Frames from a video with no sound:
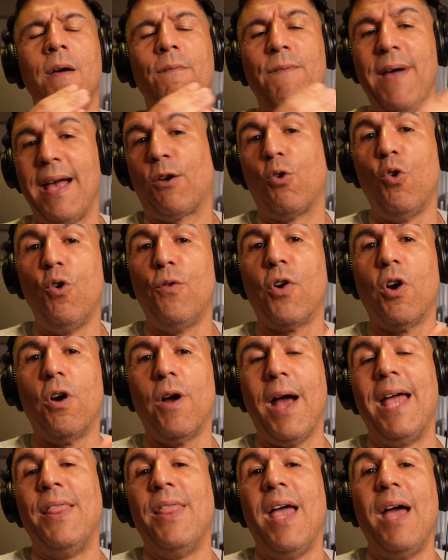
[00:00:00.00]

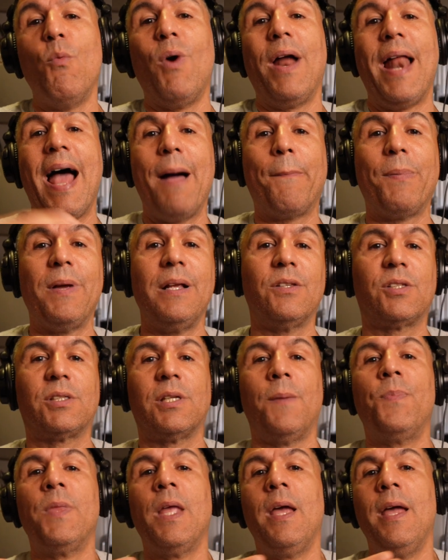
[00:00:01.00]
Vancouver. And then what happens?